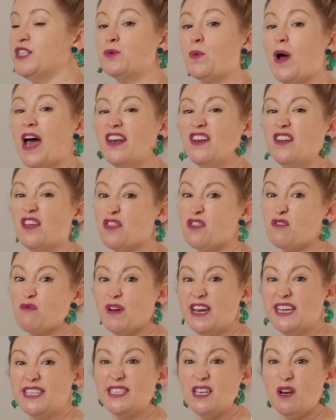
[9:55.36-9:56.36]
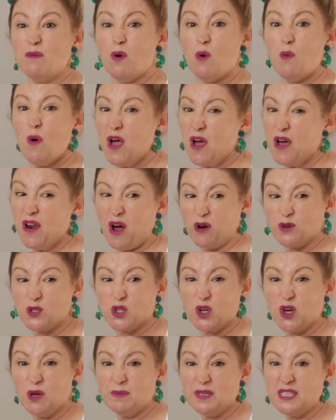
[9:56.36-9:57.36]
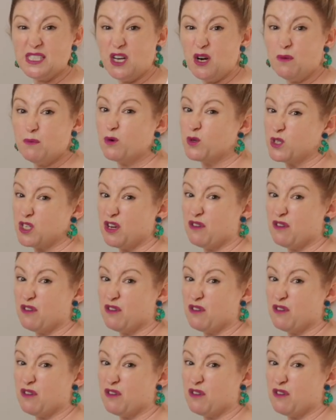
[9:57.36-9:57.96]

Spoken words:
one, 3-syllable word. I'll scoop the syllables. Are you